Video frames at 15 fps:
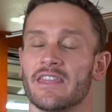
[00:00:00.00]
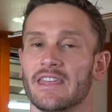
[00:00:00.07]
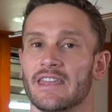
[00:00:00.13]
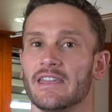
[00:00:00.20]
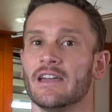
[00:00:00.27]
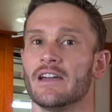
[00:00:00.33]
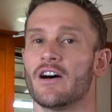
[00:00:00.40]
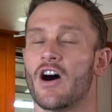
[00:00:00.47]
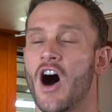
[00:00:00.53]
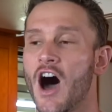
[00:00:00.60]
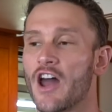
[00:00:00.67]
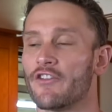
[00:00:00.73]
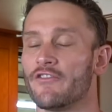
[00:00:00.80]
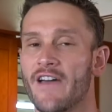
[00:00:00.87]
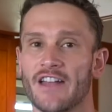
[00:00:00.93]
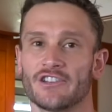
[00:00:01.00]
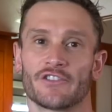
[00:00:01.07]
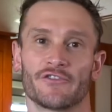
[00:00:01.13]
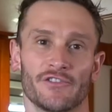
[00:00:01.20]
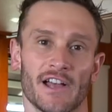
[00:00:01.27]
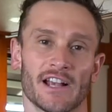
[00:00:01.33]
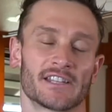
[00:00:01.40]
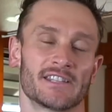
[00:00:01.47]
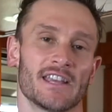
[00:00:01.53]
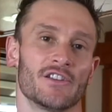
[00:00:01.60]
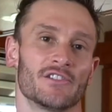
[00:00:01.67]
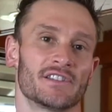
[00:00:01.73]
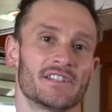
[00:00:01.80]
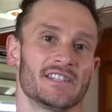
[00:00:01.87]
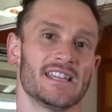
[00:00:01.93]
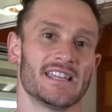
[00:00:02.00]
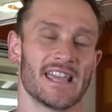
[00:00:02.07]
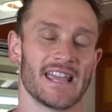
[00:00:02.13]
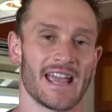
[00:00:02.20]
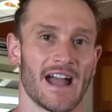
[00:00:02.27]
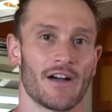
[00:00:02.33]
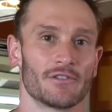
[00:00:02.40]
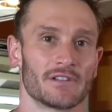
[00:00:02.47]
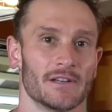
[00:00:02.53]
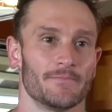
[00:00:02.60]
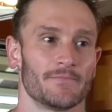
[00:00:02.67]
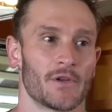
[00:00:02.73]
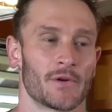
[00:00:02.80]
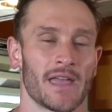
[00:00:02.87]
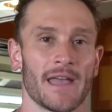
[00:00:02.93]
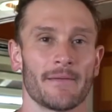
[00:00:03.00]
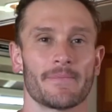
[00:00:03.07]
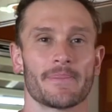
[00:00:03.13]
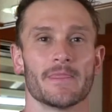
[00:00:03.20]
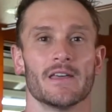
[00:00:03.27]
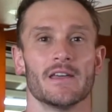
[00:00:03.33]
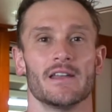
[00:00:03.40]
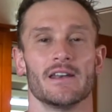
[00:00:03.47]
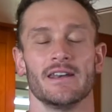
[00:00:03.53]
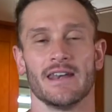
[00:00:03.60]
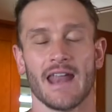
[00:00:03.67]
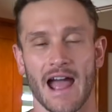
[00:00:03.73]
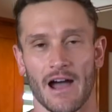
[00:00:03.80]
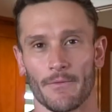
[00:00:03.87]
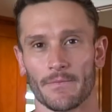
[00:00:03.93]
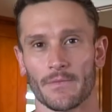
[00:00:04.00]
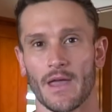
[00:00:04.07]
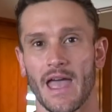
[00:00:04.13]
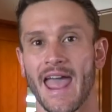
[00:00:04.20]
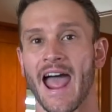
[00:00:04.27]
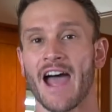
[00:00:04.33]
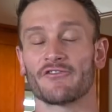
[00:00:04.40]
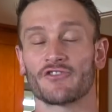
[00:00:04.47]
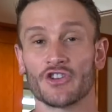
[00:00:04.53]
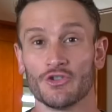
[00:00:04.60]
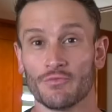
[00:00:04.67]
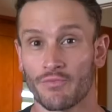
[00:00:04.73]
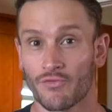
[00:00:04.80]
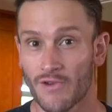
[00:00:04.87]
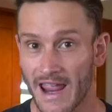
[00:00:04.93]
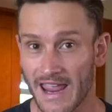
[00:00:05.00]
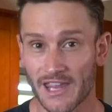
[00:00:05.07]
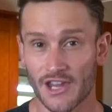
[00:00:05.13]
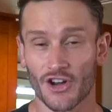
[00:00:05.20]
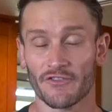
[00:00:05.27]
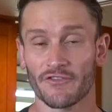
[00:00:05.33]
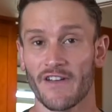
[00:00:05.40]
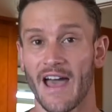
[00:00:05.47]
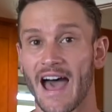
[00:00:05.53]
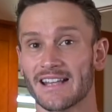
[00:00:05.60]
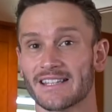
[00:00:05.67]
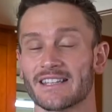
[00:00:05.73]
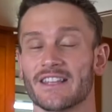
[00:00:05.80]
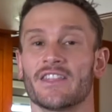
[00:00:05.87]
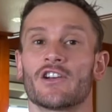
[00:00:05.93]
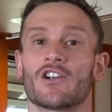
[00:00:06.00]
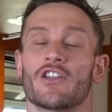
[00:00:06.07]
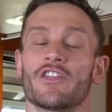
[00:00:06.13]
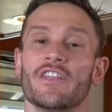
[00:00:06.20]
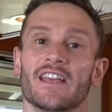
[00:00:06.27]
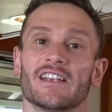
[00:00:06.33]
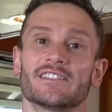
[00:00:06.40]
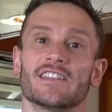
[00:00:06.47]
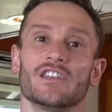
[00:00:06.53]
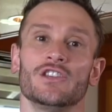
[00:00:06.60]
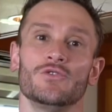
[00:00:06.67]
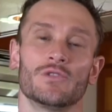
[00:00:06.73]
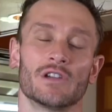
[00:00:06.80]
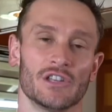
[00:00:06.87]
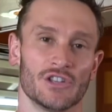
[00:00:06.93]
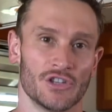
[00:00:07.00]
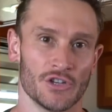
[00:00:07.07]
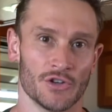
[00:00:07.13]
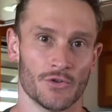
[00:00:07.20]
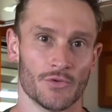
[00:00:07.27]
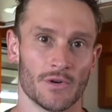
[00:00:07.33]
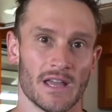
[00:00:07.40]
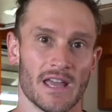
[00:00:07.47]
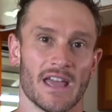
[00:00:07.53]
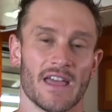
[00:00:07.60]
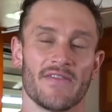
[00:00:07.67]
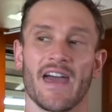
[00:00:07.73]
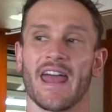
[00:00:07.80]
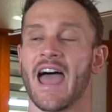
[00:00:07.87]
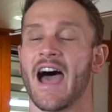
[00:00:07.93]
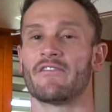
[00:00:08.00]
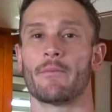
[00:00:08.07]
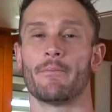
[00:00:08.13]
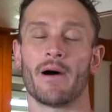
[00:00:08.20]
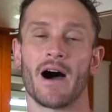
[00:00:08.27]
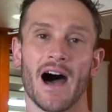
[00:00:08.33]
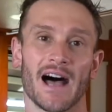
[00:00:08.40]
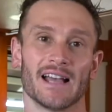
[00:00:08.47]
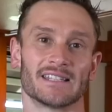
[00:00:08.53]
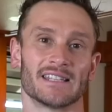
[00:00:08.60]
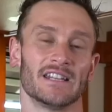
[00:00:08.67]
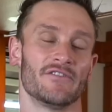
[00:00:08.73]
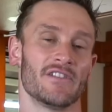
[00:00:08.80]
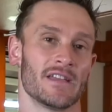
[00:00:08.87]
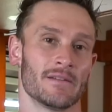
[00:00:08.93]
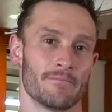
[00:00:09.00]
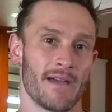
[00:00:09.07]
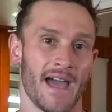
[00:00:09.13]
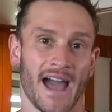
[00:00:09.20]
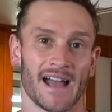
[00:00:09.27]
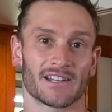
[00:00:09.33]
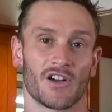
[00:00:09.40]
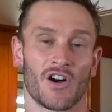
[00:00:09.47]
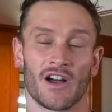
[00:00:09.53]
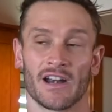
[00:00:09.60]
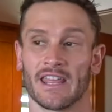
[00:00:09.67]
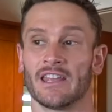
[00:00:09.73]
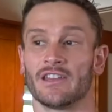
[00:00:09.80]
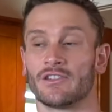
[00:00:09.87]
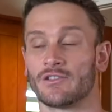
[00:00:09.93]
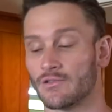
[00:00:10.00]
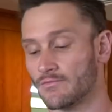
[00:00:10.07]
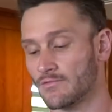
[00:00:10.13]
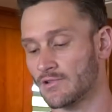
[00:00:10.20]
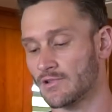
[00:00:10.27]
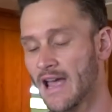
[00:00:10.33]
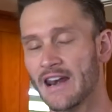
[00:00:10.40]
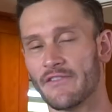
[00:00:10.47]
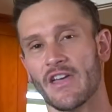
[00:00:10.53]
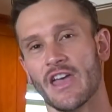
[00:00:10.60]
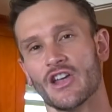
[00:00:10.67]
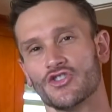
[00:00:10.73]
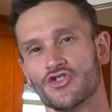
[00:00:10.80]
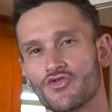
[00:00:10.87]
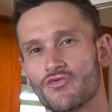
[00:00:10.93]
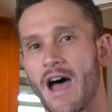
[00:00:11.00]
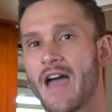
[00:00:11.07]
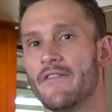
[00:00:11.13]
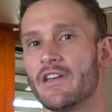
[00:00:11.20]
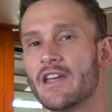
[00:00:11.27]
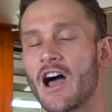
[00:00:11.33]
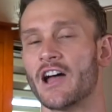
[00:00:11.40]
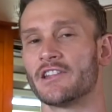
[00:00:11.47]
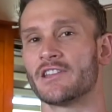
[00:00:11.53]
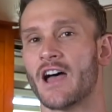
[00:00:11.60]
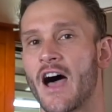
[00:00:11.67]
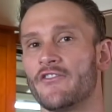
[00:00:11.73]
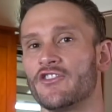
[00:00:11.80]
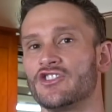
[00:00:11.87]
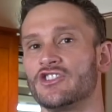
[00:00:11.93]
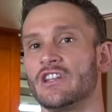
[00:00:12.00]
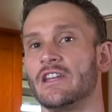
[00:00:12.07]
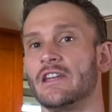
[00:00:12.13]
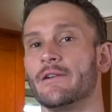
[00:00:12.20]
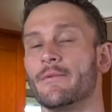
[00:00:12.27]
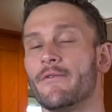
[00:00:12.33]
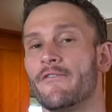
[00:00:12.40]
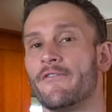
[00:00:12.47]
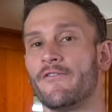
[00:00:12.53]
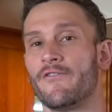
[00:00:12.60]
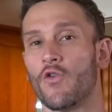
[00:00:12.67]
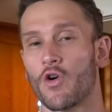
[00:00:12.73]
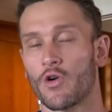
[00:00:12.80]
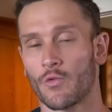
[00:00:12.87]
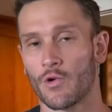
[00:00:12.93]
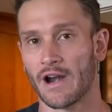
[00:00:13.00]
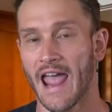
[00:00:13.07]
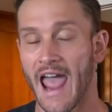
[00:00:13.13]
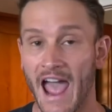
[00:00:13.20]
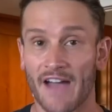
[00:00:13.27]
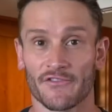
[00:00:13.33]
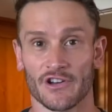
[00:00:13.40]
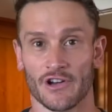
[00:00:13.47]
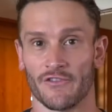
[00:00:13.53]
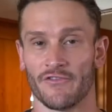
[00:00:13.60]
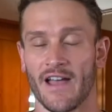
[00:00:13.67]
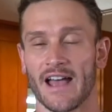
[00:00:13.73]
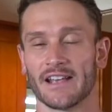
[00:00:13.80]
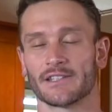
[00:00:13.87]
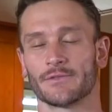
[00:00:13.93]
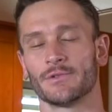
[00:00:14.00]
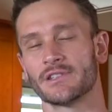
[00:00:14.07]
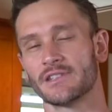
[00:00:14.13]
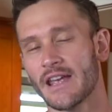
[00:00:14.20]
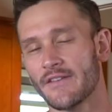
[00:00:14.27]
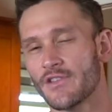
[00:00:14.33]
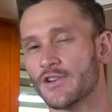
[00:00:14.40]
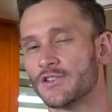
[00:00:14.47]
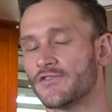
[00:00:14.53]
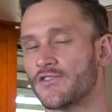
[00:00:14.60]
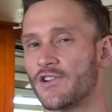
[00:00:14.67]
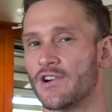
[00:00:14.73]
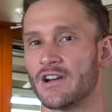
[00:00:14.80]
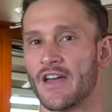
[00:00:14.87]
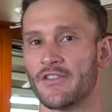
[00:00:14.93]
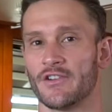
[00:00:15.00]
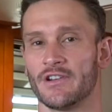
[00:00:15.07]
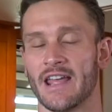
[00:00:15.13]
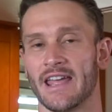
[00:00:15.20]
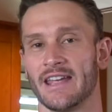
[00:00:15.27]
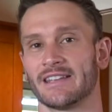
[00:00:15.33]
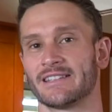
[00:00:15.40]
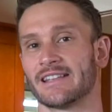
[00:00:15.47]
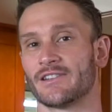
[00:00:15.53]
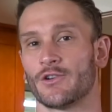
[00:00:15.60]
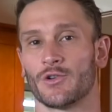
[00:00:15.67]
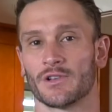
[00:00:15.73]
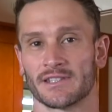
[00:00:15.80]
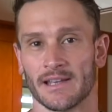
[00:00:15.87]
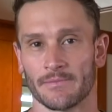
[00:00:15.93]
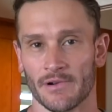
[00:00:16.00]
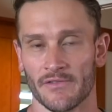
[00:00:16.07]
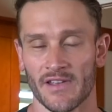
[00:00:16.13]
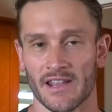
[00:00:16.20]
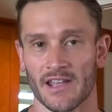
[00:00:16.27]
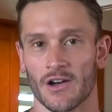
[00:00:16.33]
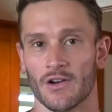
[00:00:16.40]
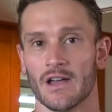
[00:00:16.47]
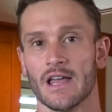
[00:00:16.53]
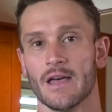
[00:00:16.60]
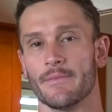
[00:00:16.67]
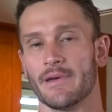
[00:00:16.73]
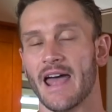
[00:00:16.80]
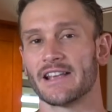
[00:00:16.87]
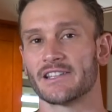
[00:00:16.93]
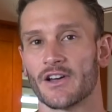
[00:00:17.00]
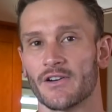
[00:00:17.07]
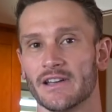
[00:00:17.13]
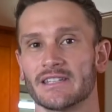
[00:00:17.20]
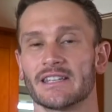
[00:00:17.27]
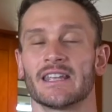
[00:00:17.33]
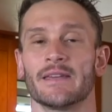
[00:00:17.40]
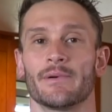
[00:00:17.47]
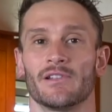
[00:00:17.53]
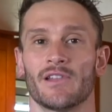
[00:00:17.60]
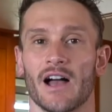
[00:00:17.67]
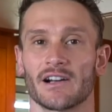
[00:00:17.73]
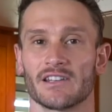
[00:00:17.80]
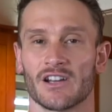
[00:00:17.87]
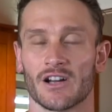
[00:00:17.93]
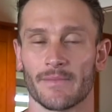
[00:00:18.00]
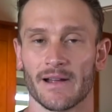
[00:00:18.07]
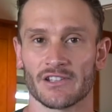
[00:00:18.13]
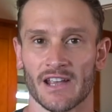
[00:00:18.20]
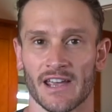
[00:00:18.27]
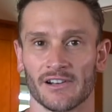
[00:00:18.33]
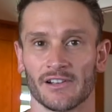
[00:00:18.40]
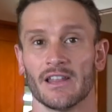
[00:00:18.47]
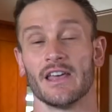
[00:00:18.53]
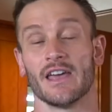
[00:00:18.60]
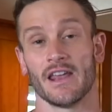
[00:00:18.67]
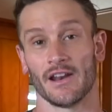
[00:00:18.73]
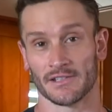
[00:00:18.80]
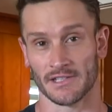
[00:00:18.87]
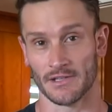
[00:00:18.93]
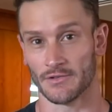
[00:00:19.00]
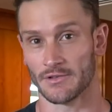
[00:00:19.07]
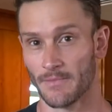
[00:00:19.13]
the autophagic flux that you're seeking out. Okay? Now, after you break your fast, there are things that you can do that have a positive impact on in kind of driving autophagy forward after your fast. We'll save those for another day because that's a whole separate video. But as always, keep it locked in here on my channel and I'll see you